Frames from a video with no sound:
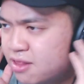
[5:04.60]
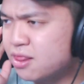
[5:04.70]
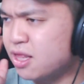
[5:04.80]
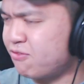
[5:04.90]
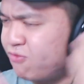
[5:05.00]

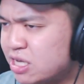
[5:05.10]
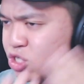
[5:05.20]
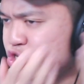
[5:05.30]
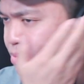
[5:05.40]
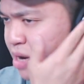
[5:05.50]
Like fun
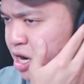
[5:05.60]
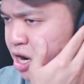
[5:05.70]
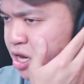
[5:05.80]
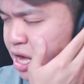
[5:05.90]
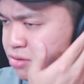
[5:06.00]
strumming on
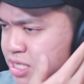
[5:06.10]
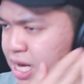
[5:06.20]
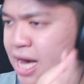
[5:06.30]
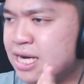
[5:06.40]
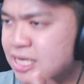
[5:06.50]
our left
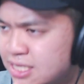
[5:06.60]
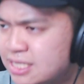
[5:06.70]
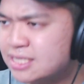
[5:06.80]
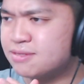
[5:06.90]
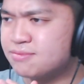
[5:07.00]
side.
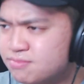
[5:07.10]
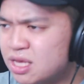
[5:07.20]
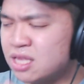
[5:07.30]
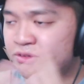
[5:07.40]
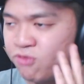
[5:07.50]

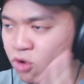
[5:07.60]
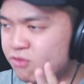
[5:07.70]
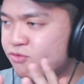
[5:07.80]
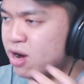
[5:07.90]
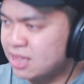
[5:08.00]
In the
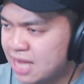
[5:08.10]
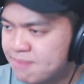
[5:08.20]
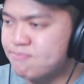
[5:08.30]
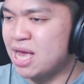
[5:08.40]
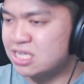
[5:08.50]
forefront, that
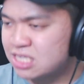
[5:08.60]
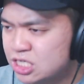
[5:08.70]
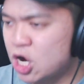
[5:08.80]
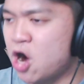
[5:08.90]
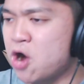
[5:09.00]
bass
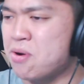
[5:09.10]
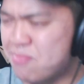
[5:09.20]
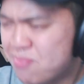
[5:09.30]
guitar.